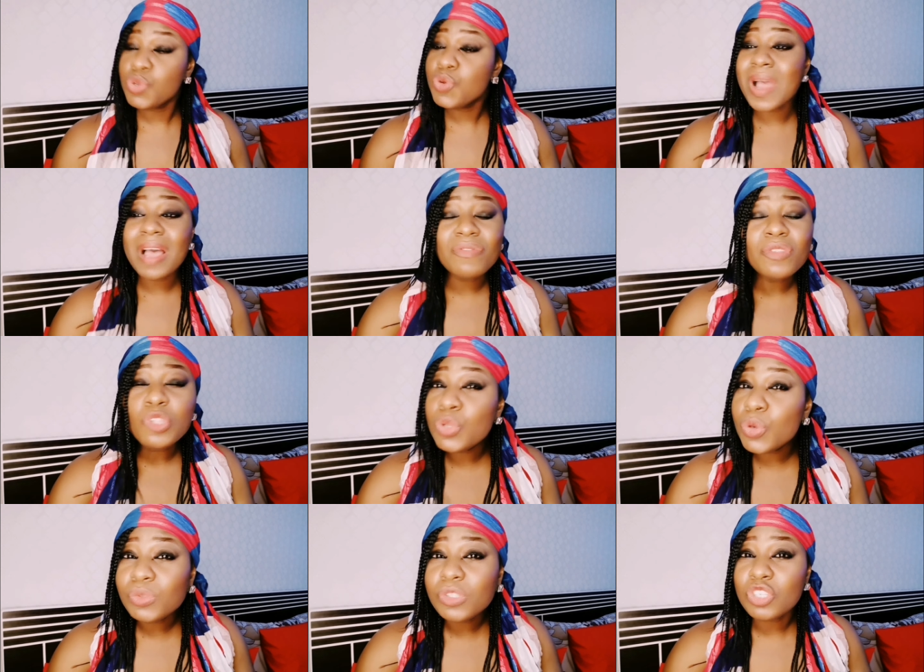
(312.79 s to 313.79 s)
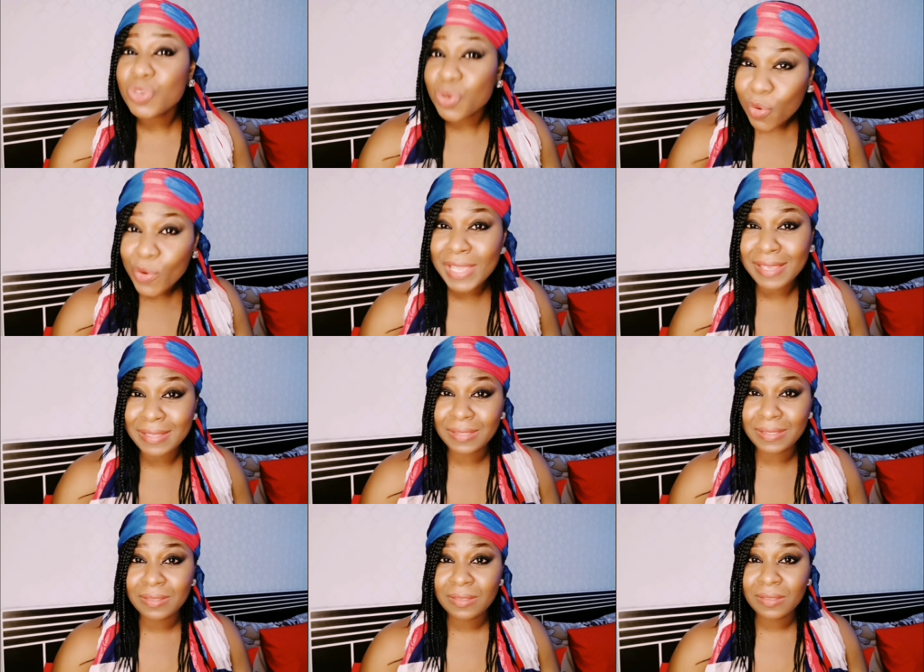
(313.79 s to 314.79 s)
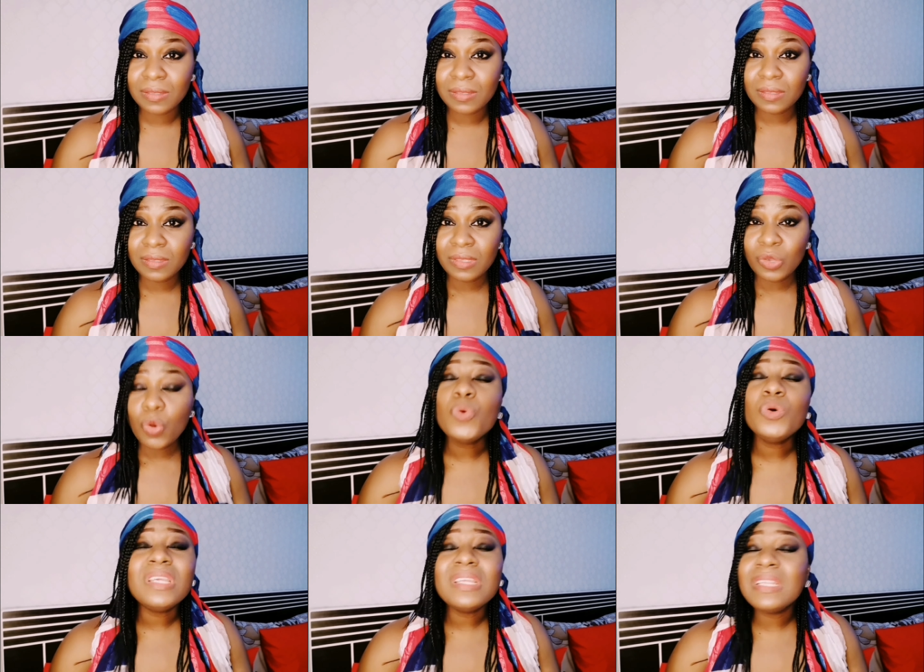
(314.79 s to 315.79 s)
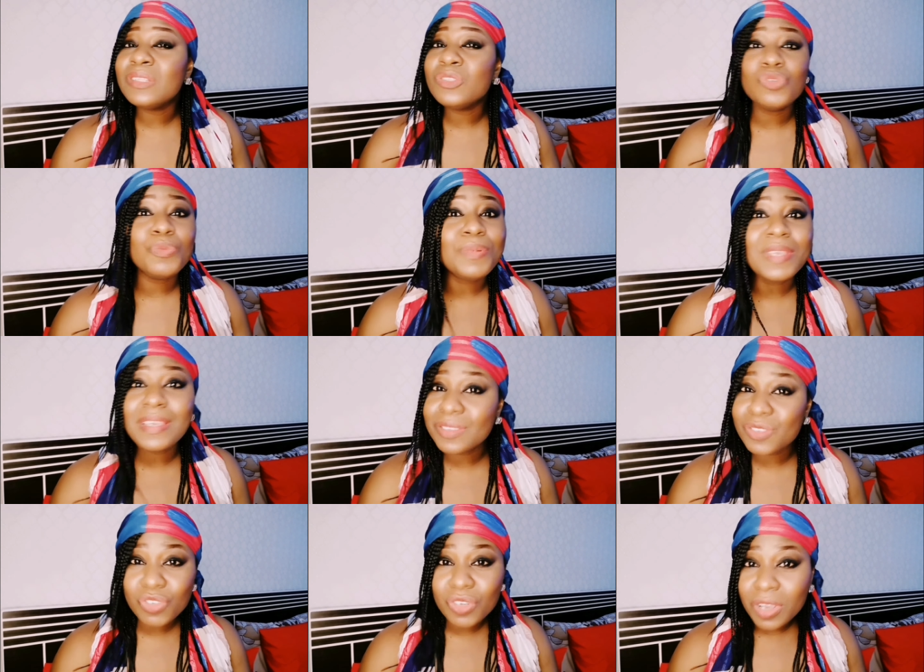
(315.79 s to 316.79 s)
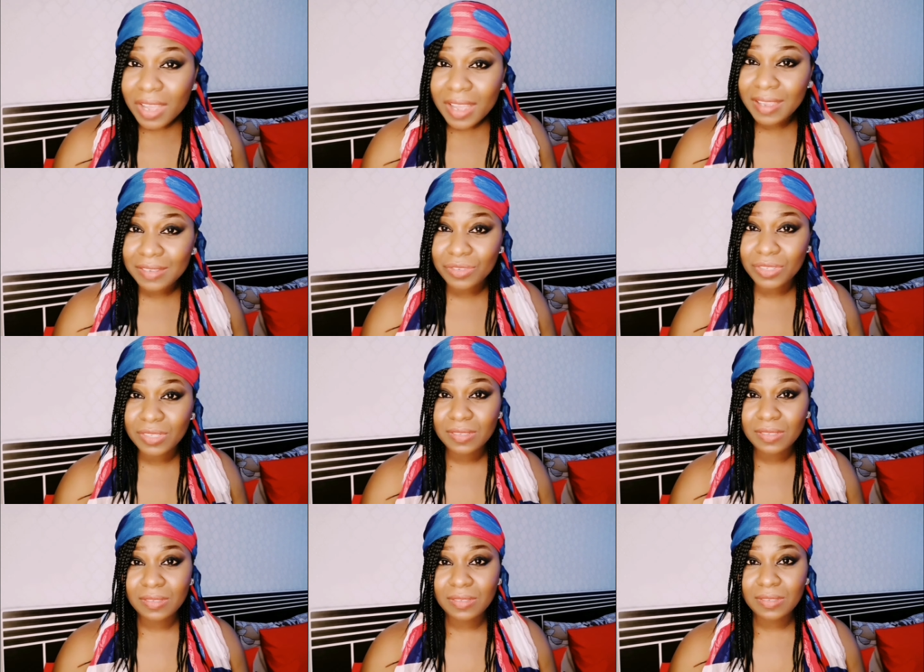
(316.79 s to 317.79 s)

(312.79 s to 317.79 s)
You have no choice other than to be in charge.